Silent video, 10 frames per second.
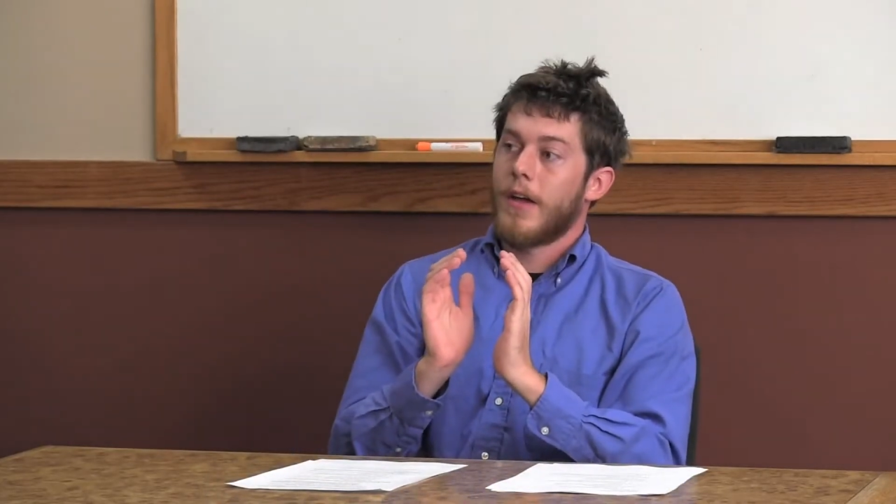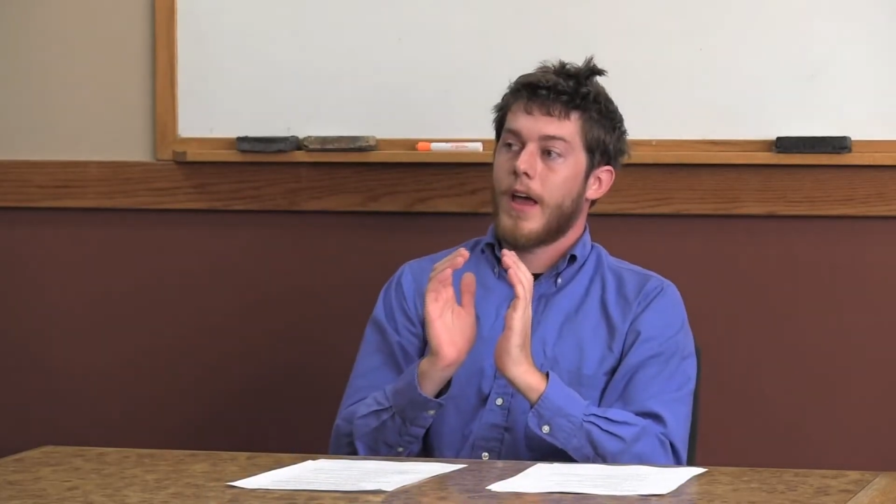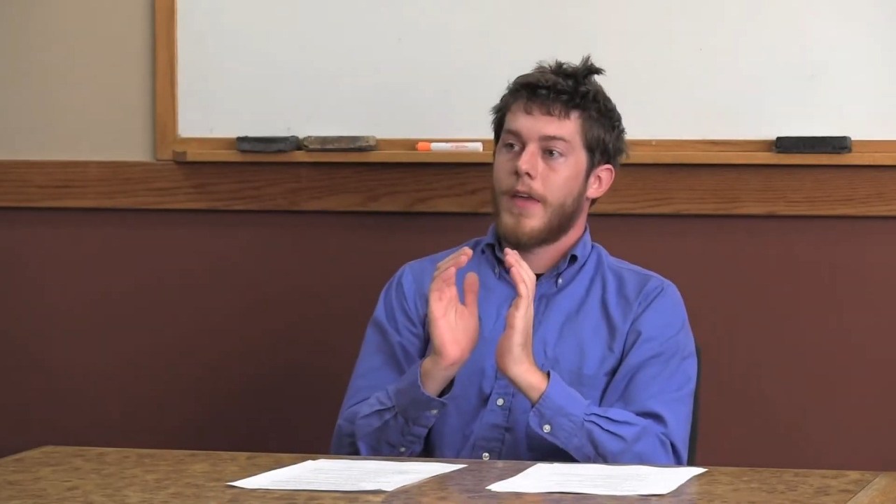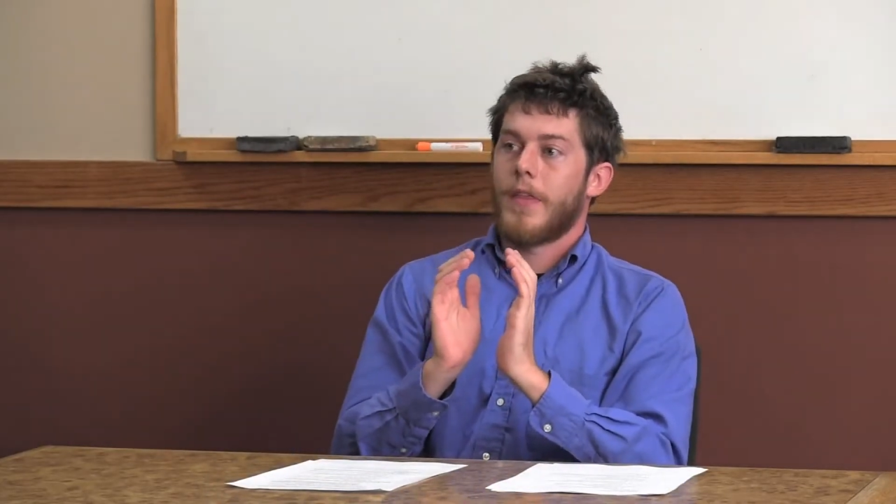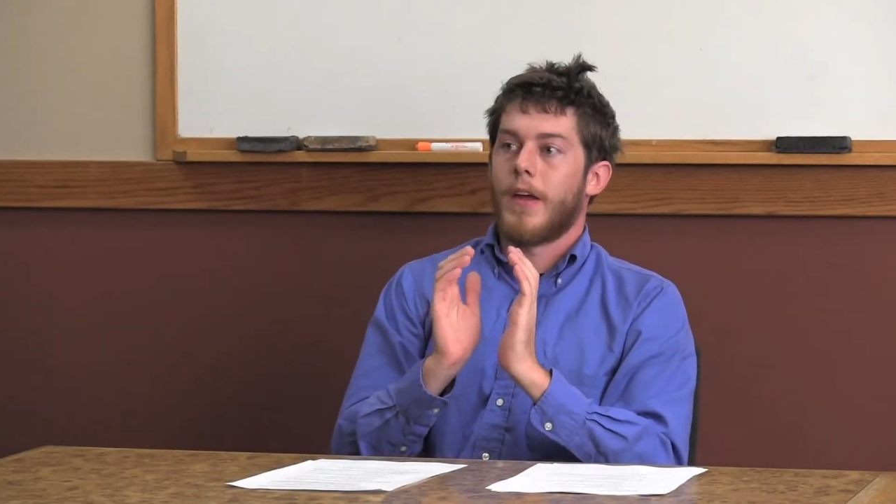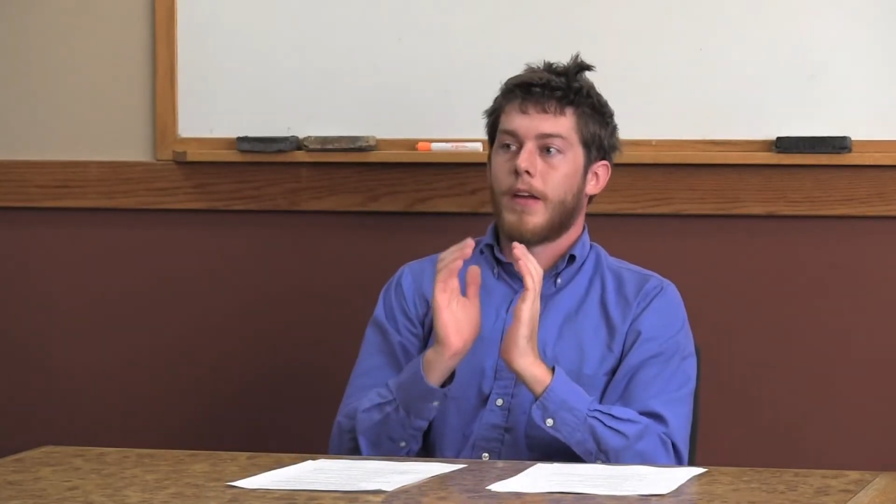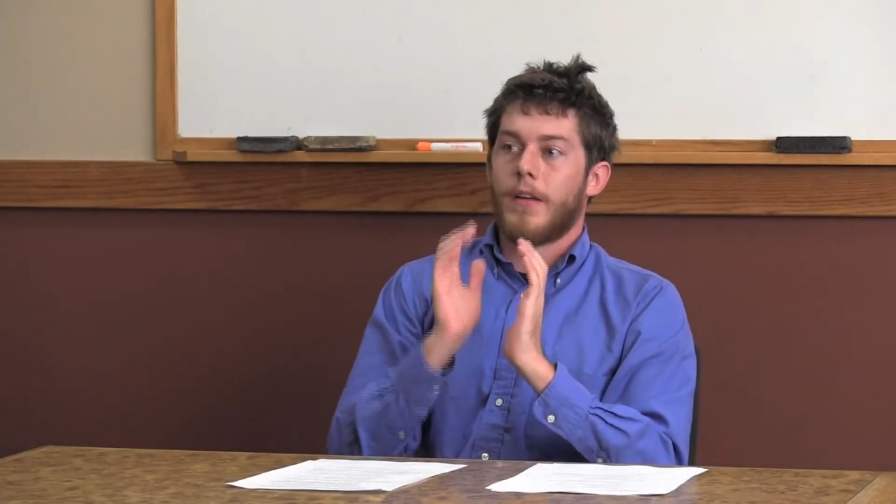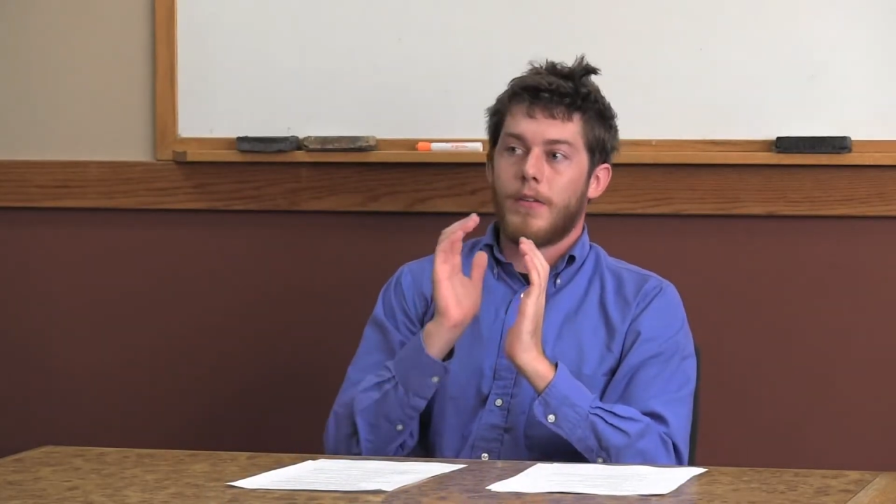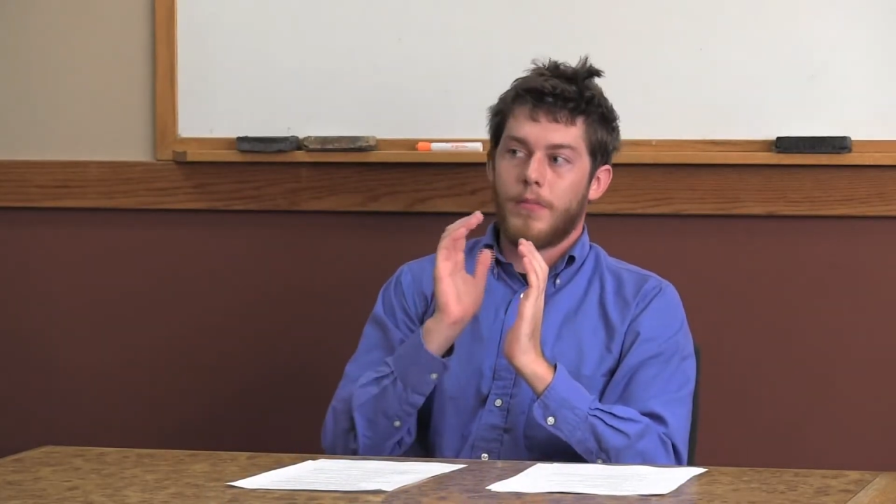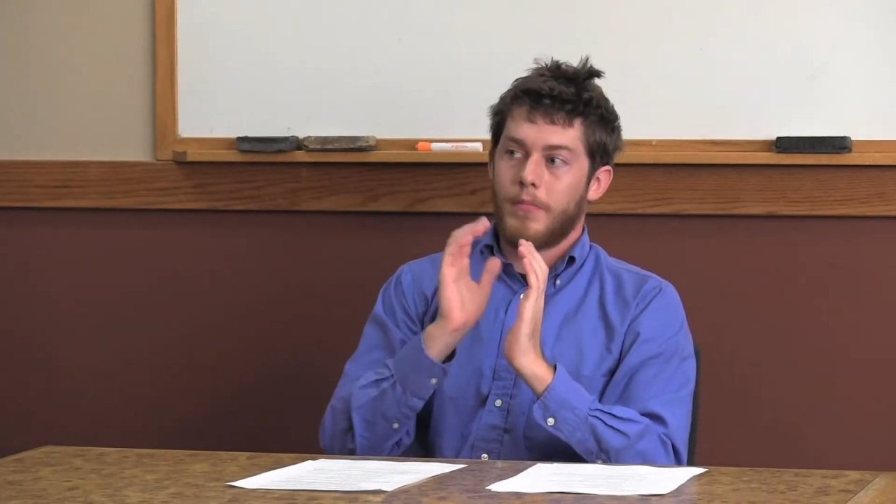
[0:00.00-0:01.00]
and then
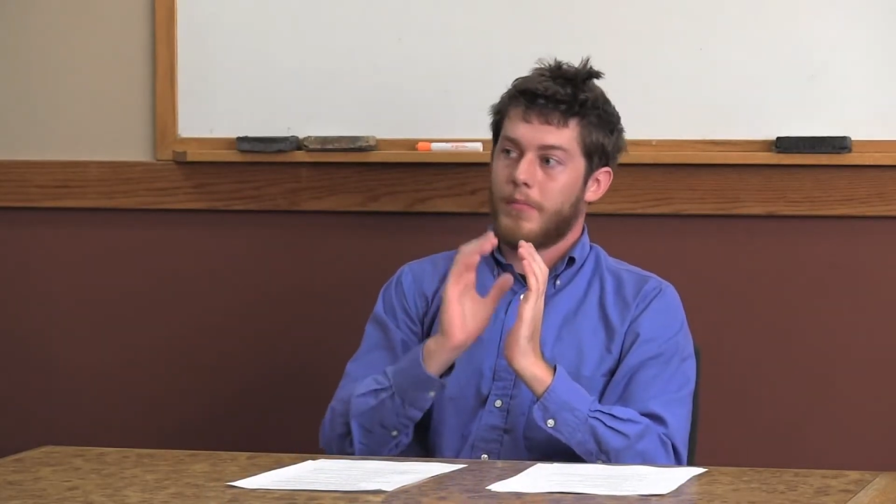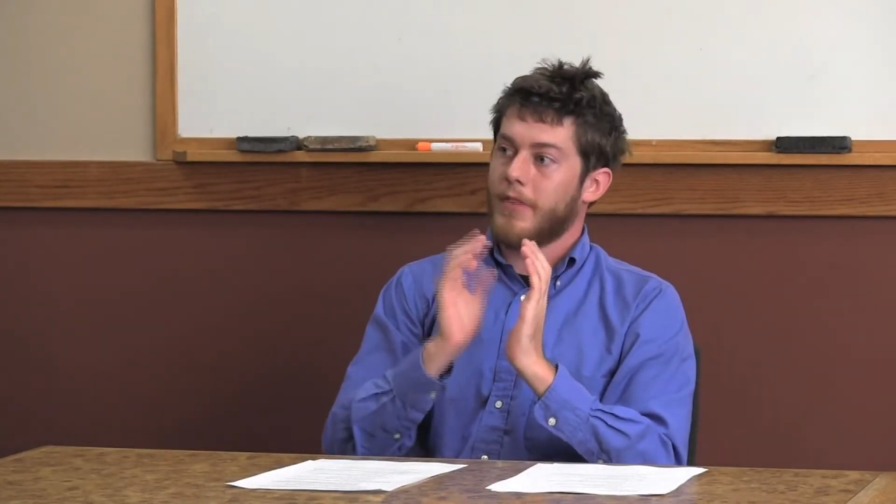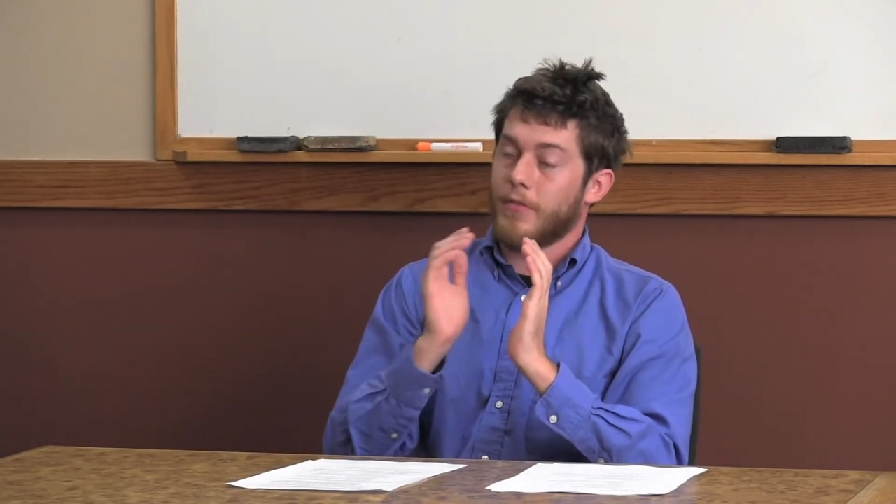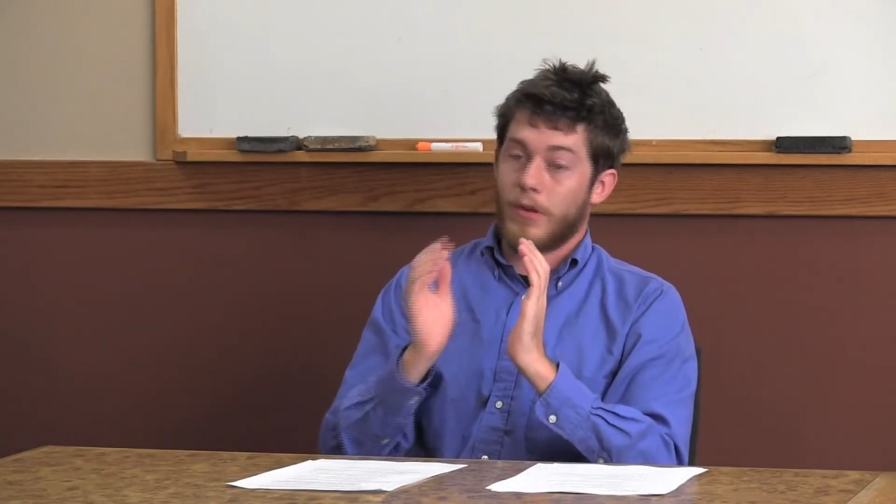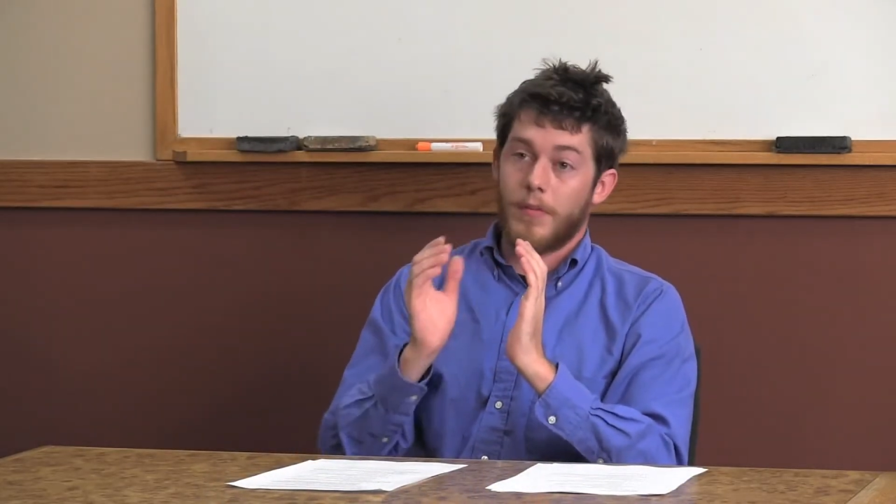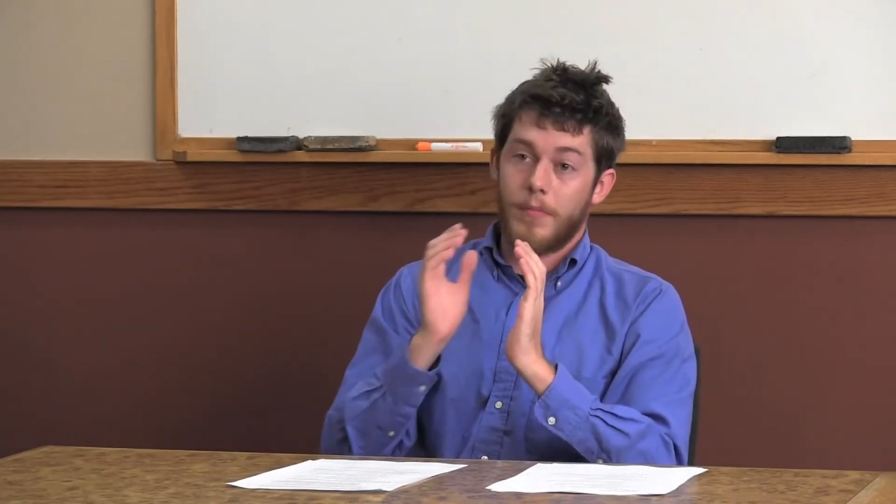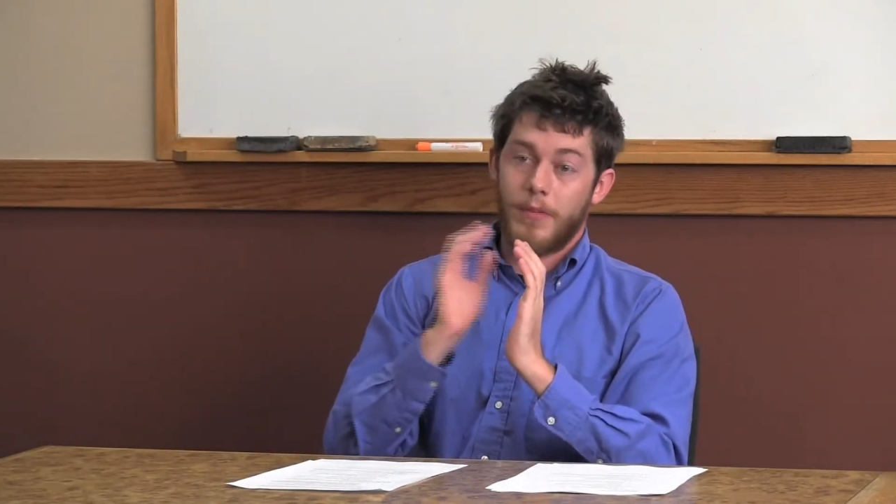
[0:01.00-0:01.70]
before